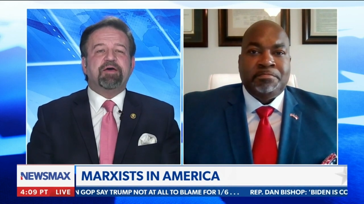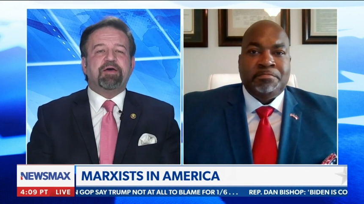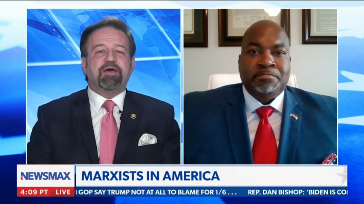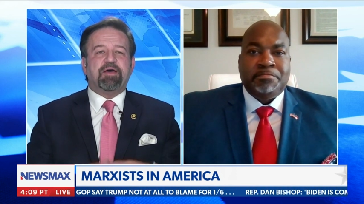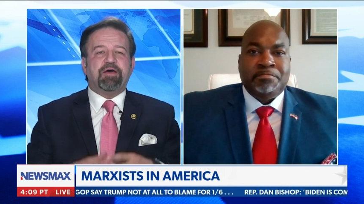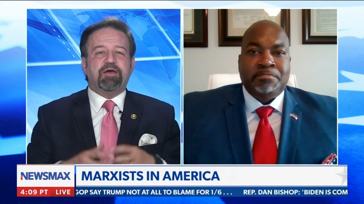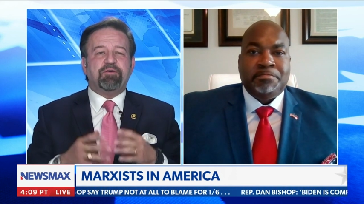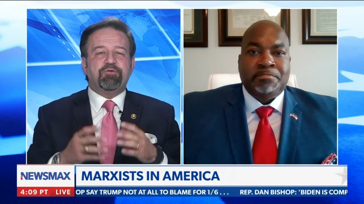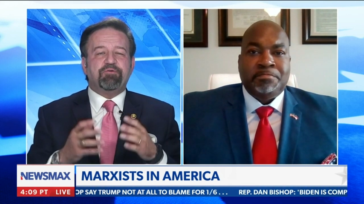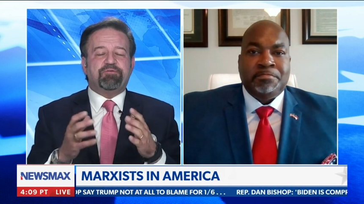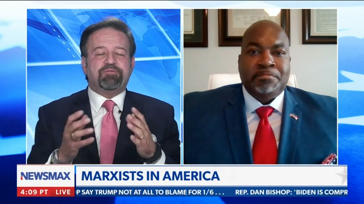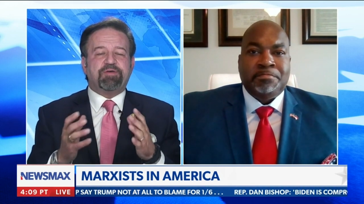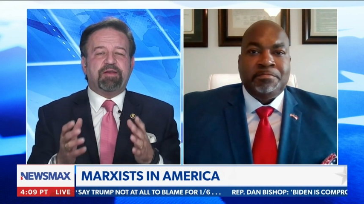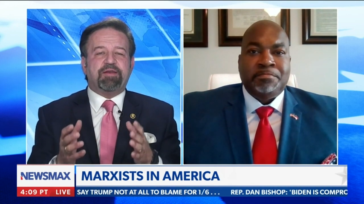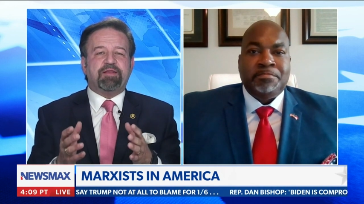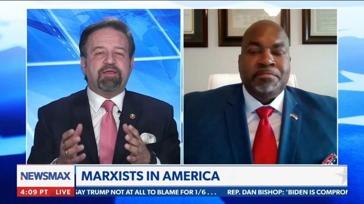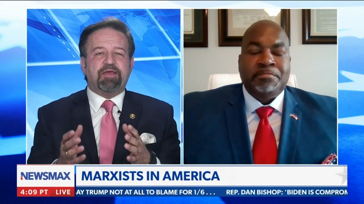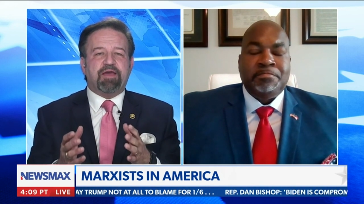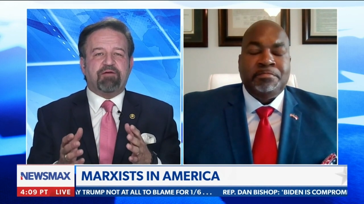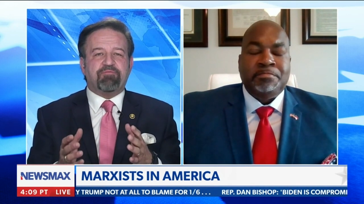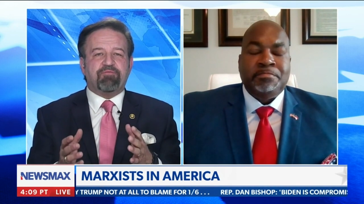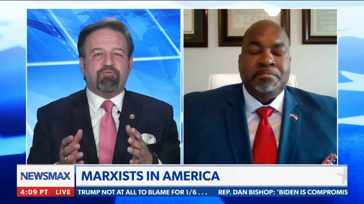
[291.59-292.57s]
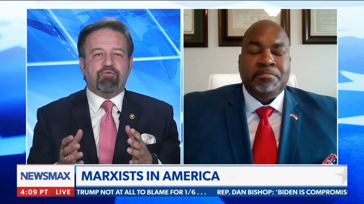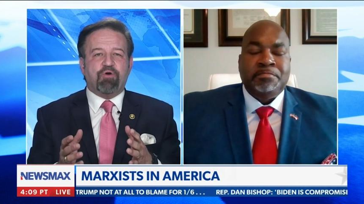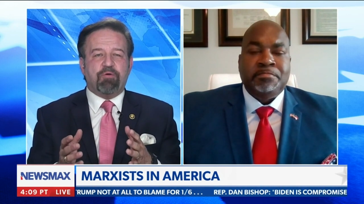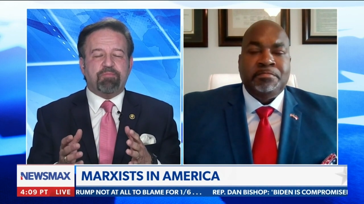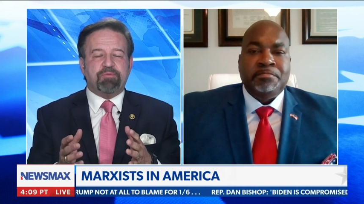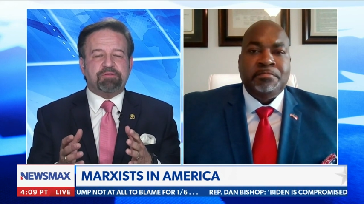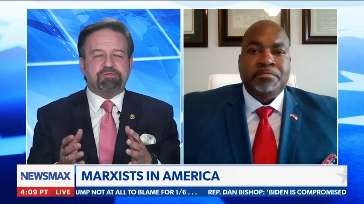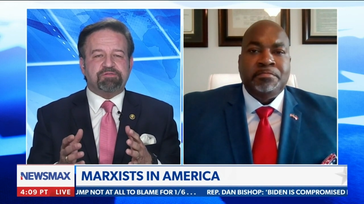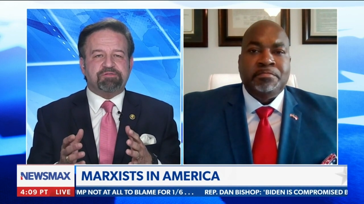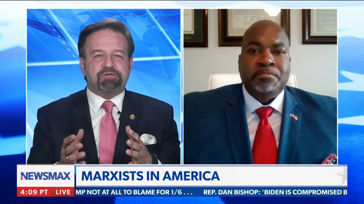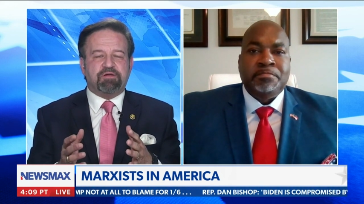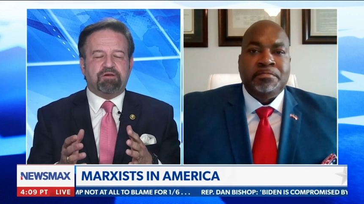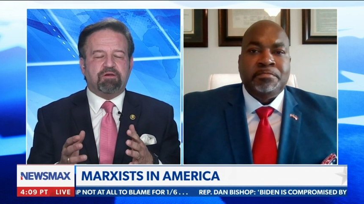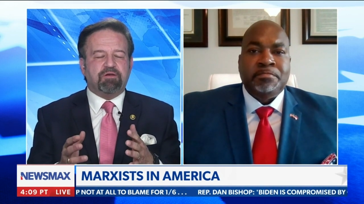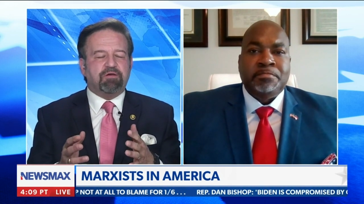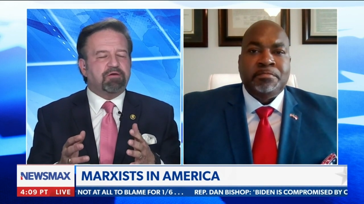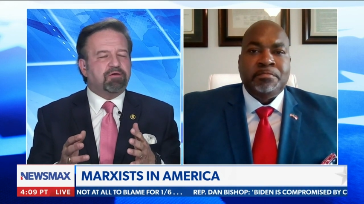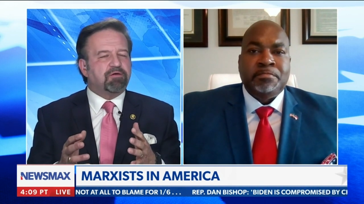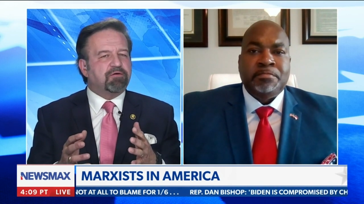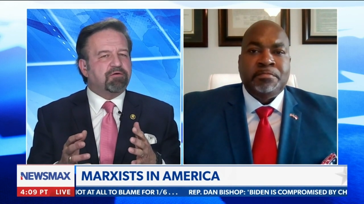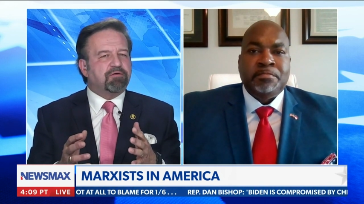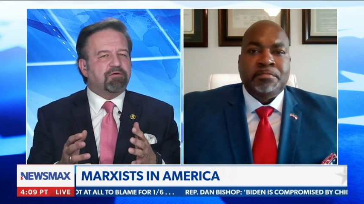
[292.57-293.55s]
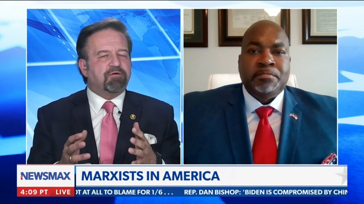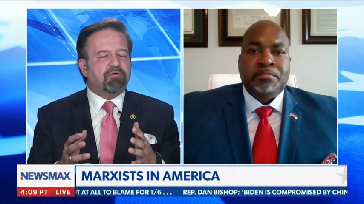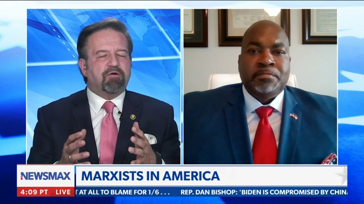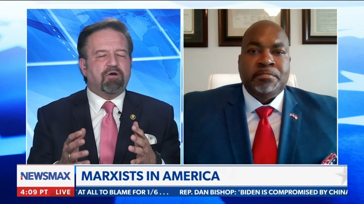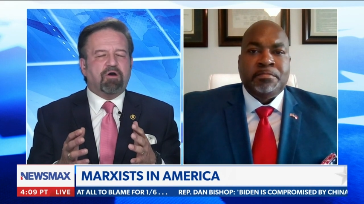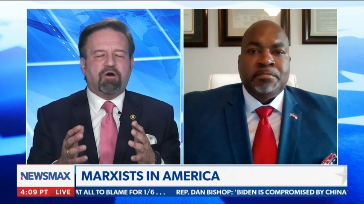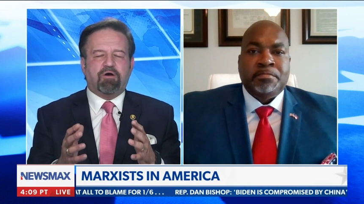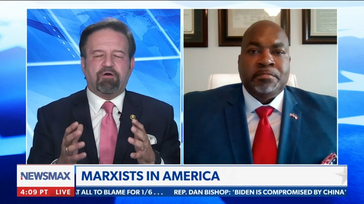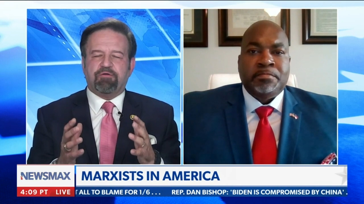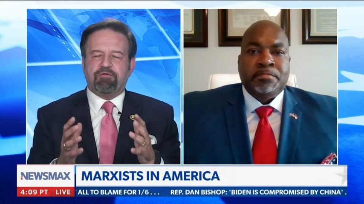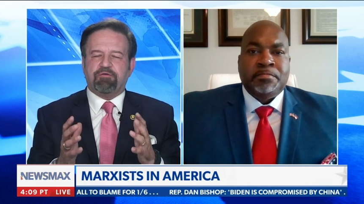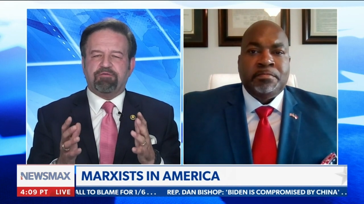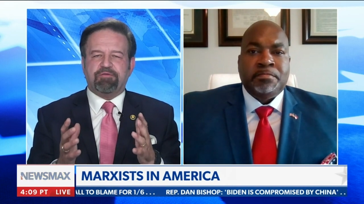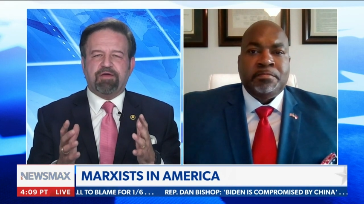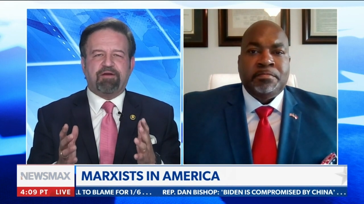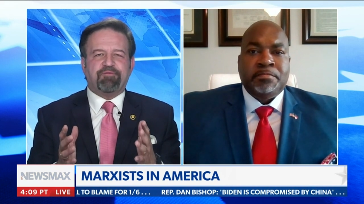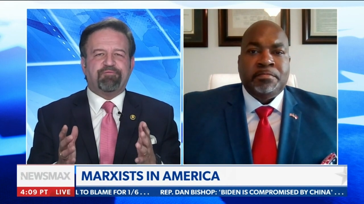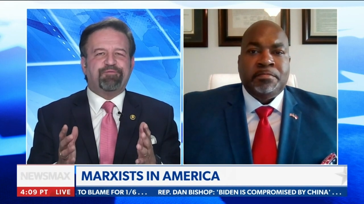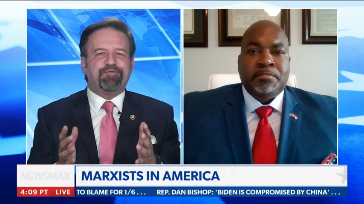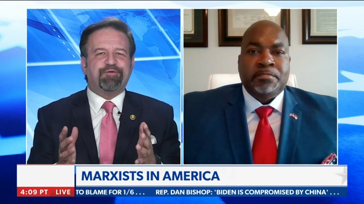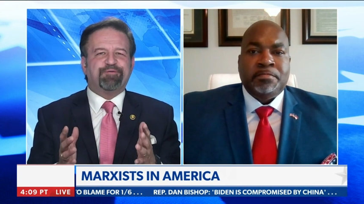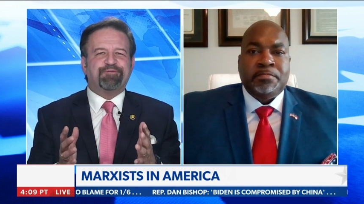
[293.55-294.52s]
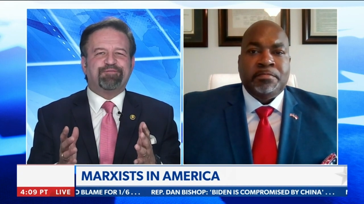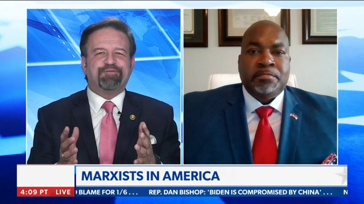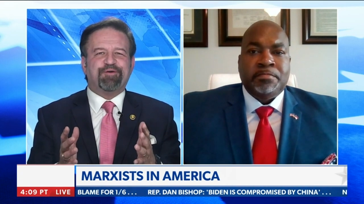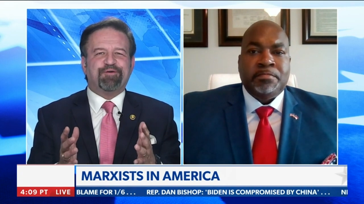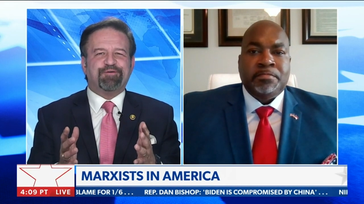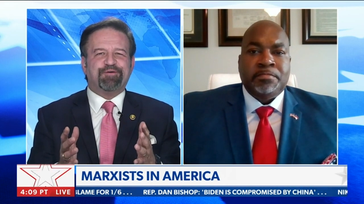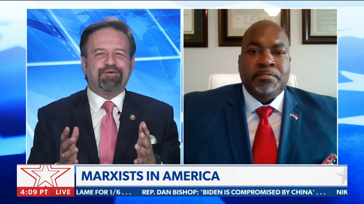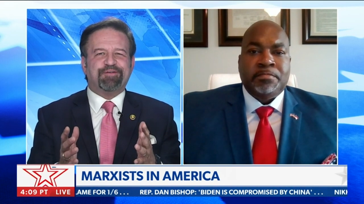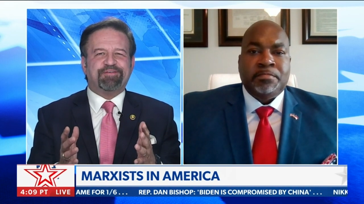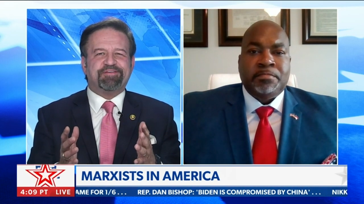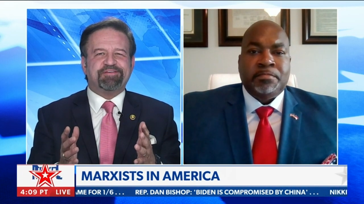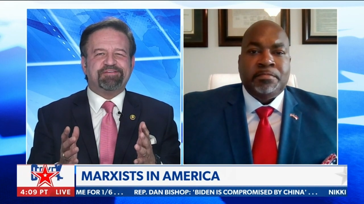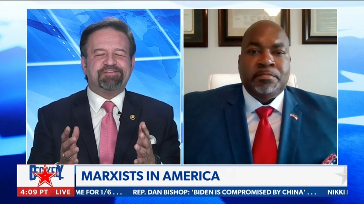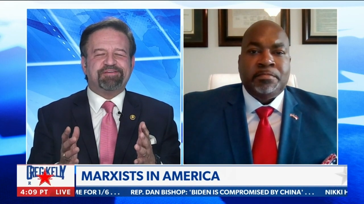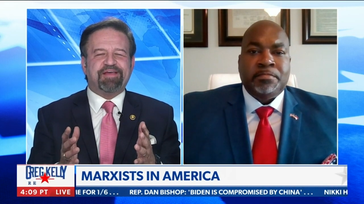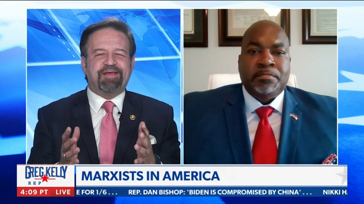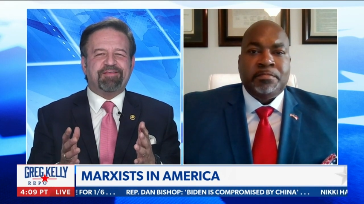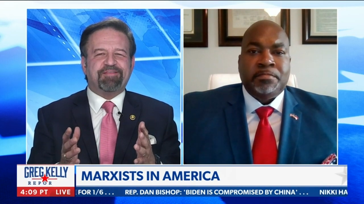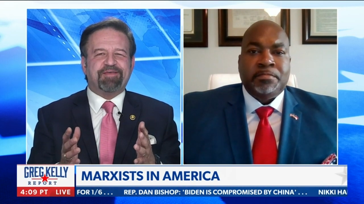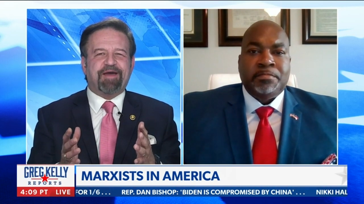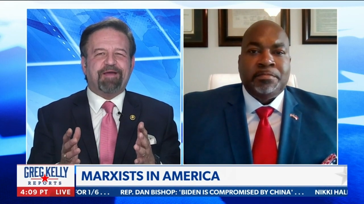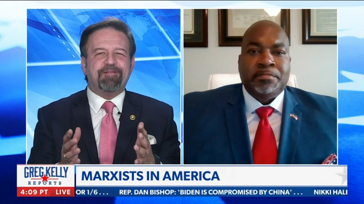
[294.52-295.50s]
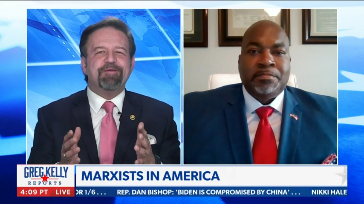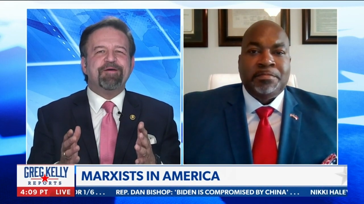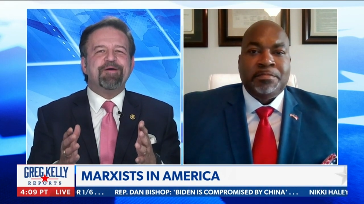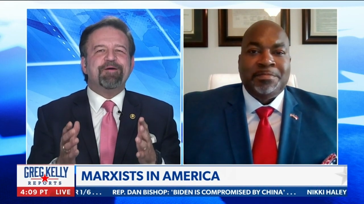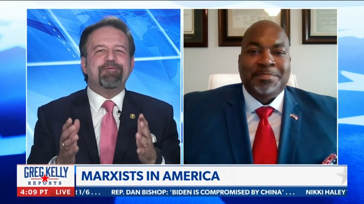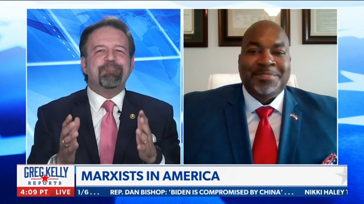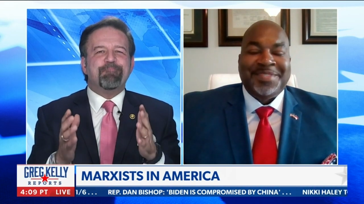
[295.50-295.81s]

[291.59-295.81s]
Speaker 1: Uh, Lieutenant Governor Robinson, oh, that feels so good to say that.